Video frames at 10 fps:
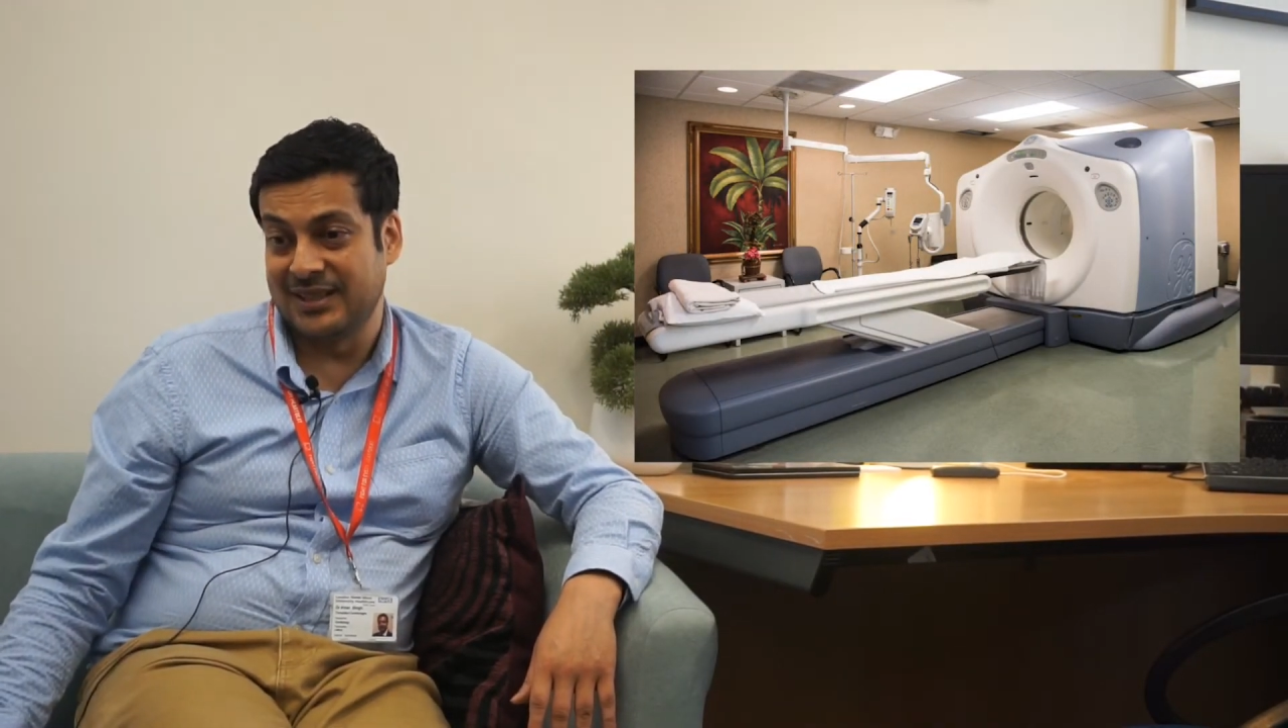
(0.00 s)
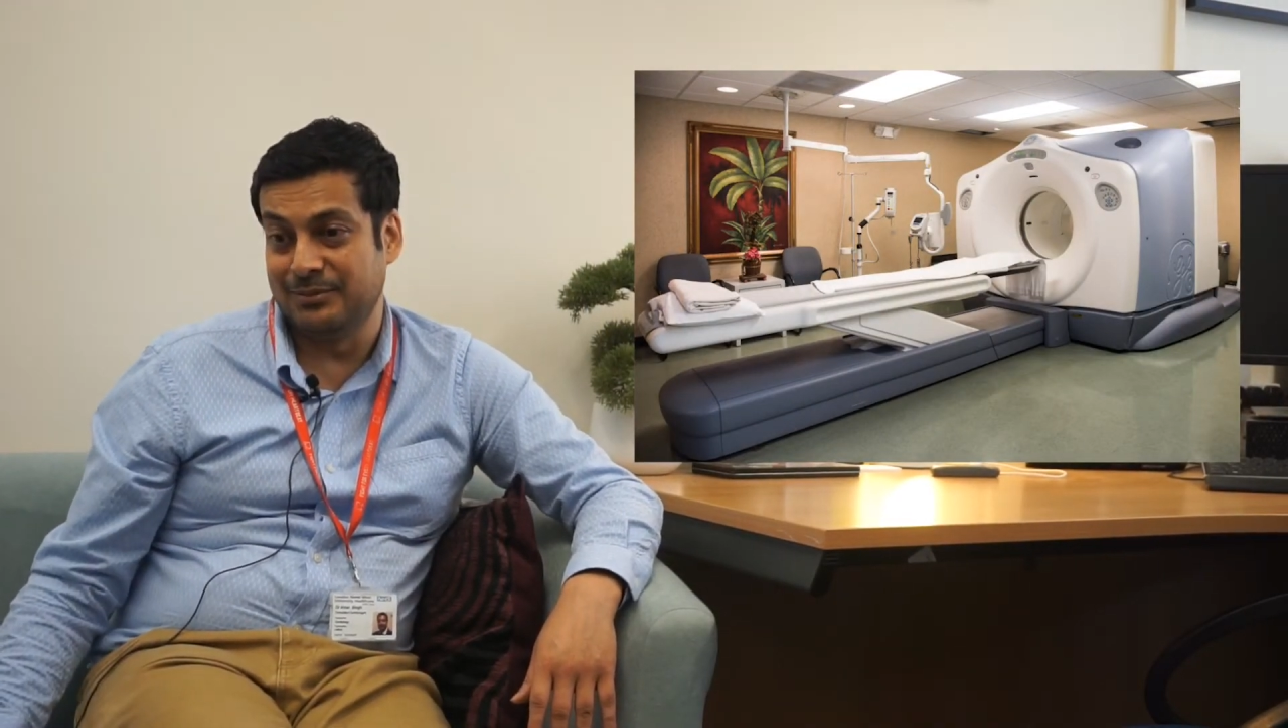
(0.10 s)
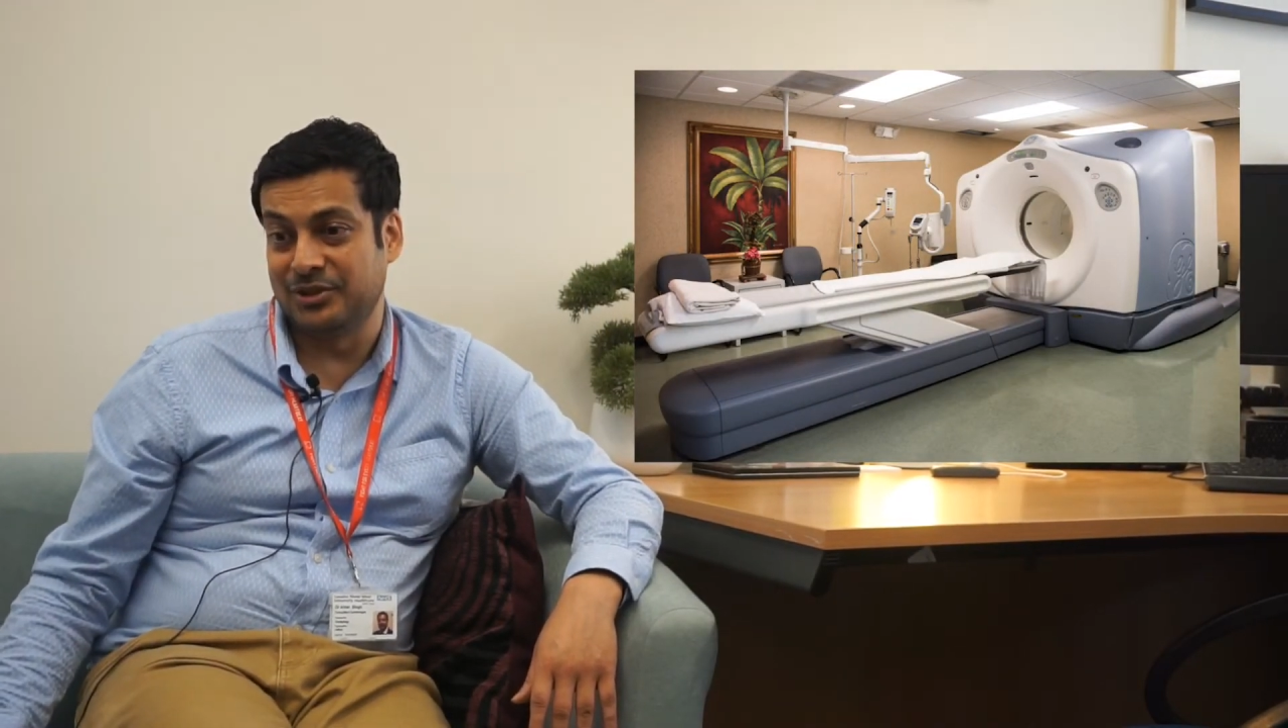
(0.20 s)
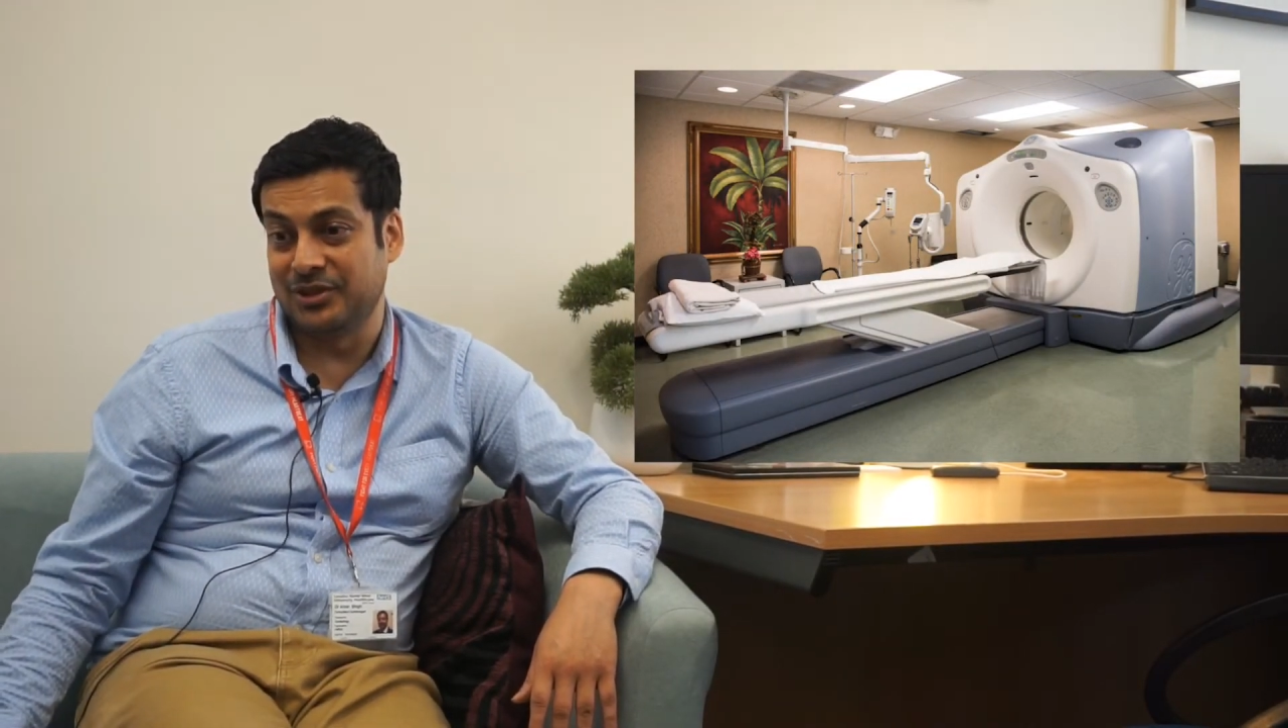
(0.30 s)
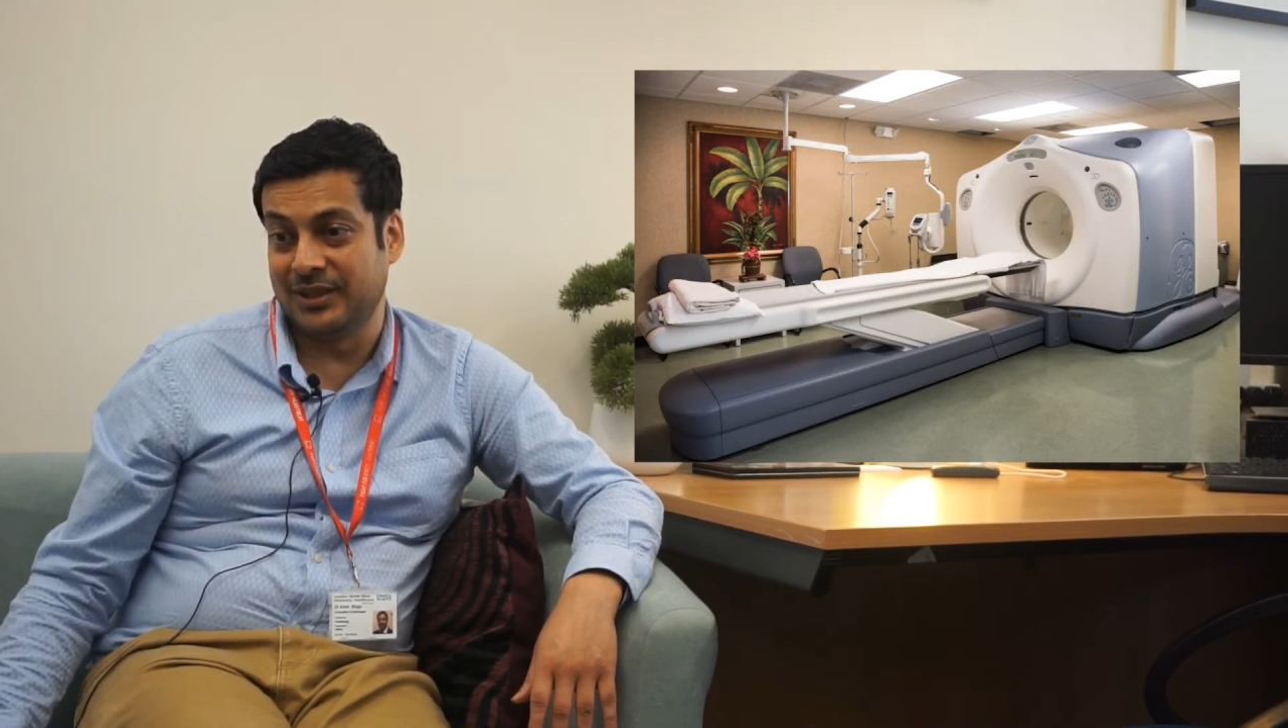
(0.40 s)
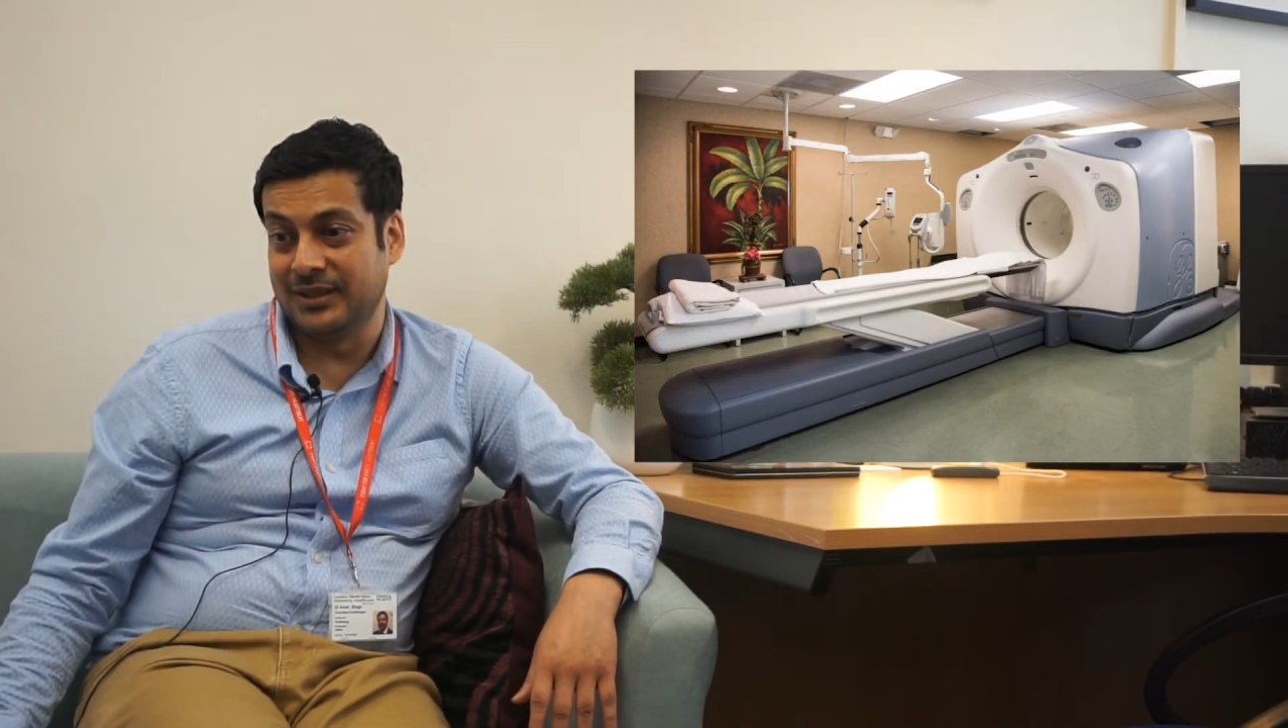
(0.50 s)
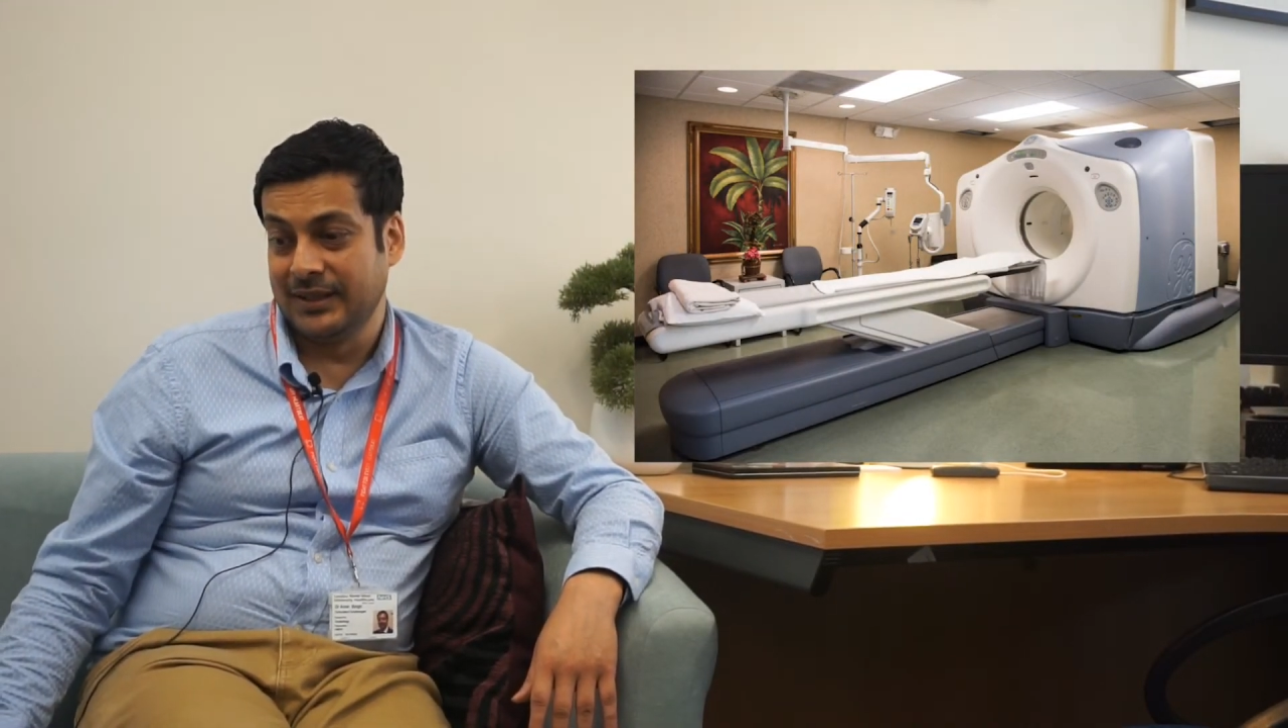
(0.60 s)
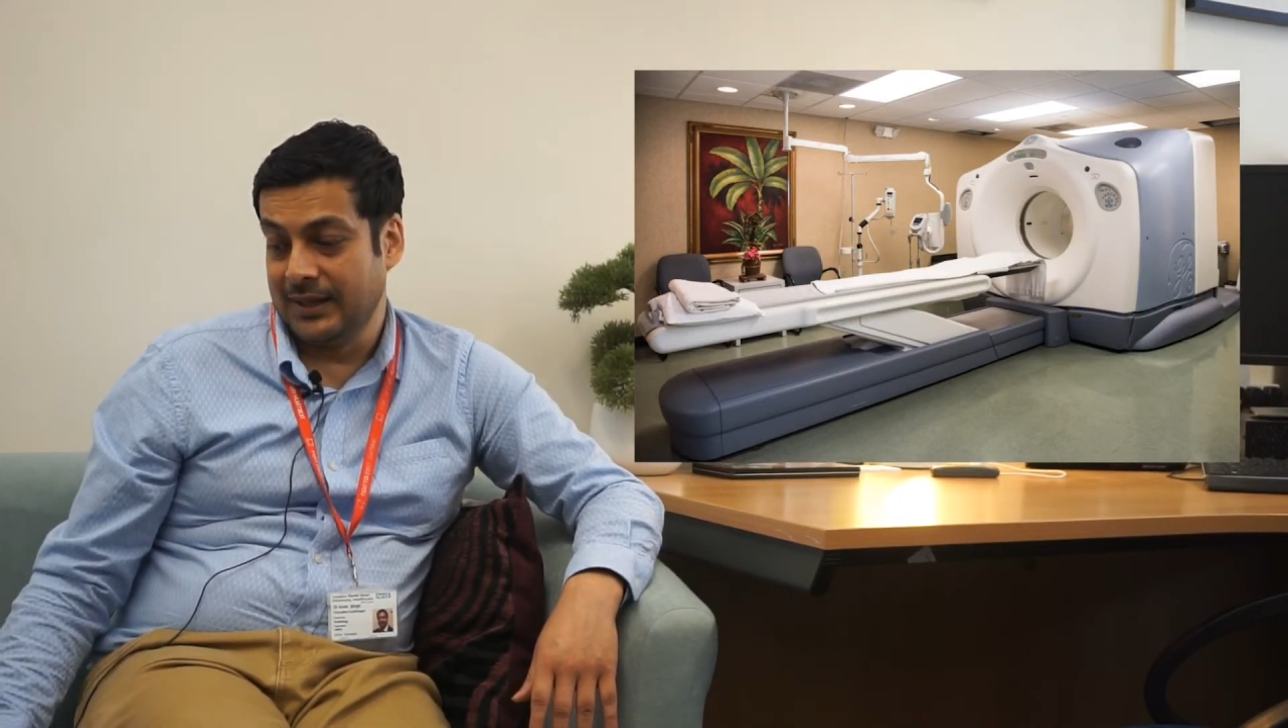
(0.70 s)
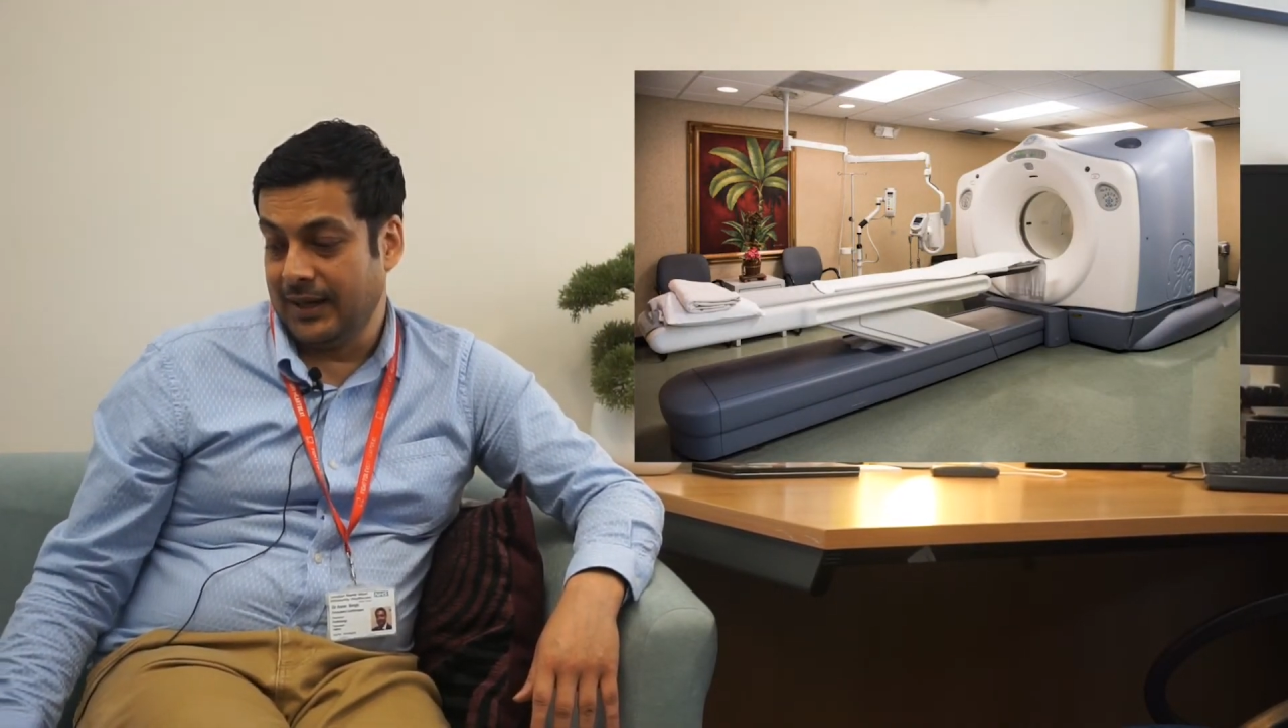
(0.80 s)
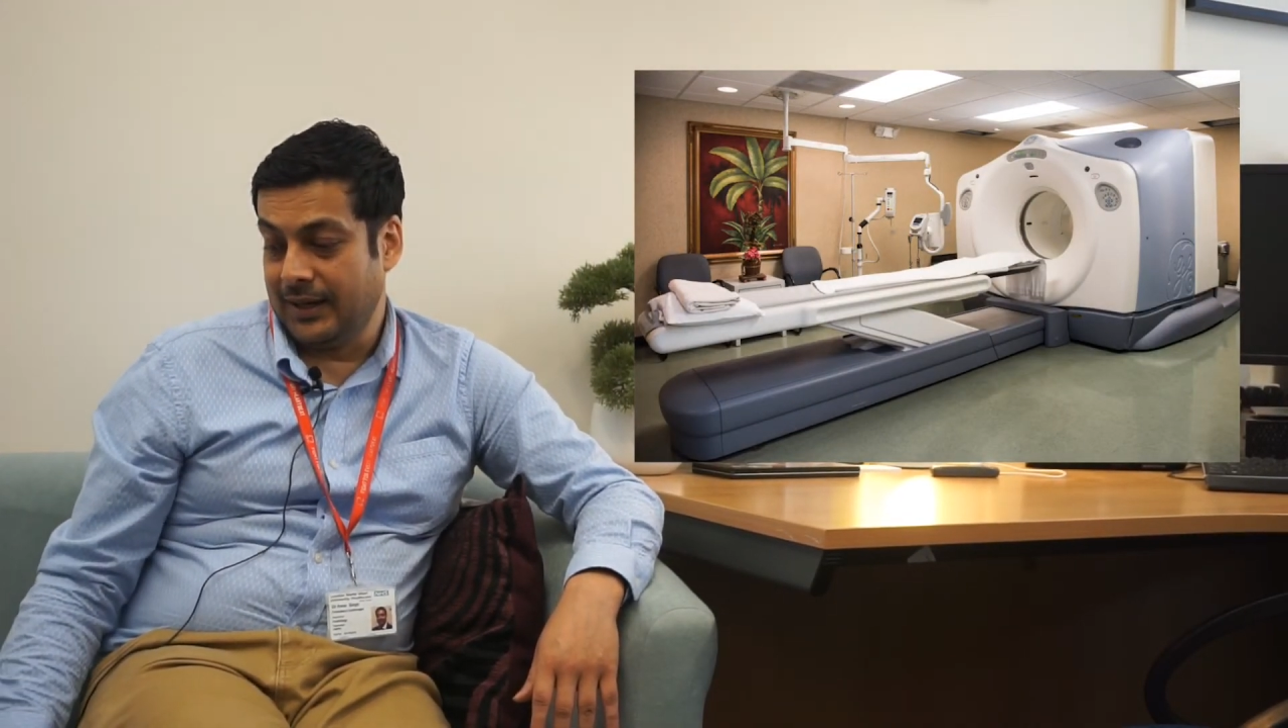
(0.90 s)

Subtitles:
CT machine,